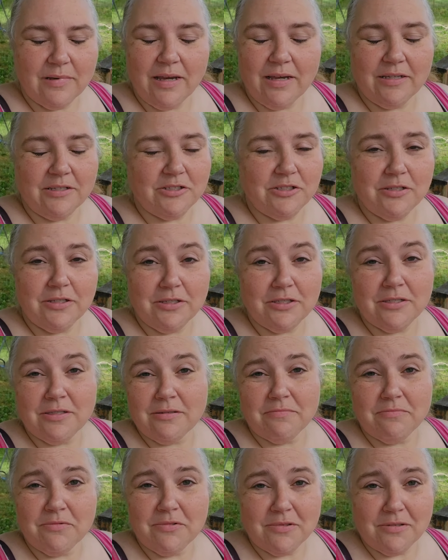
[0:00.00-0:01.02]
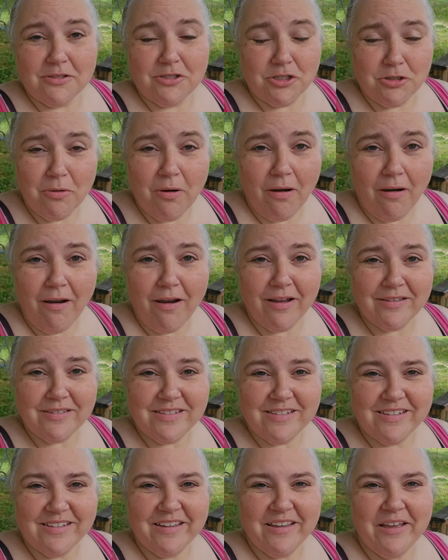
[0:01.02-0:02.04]
it's too hot.
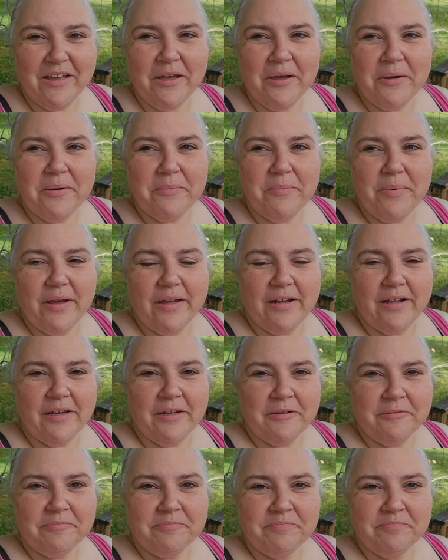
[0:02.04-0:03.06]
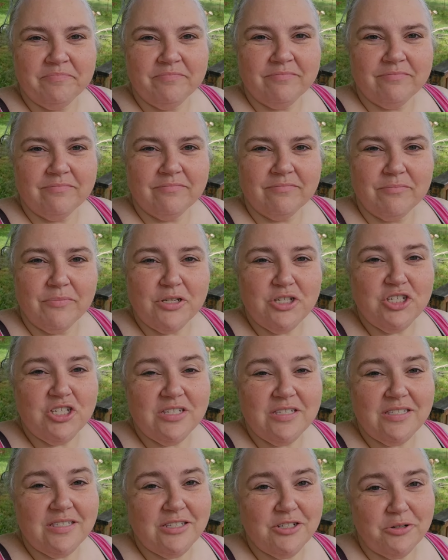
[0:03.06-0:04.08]
But she's
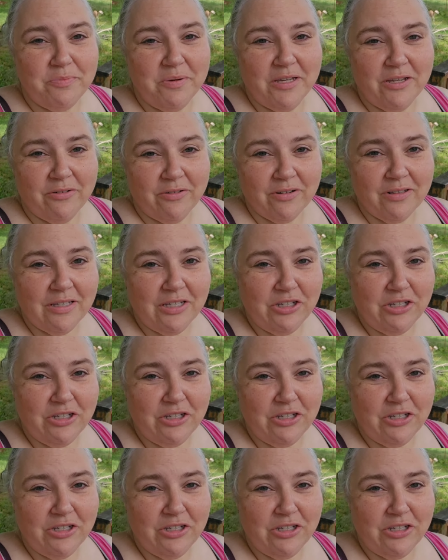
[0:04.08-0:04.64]
still being really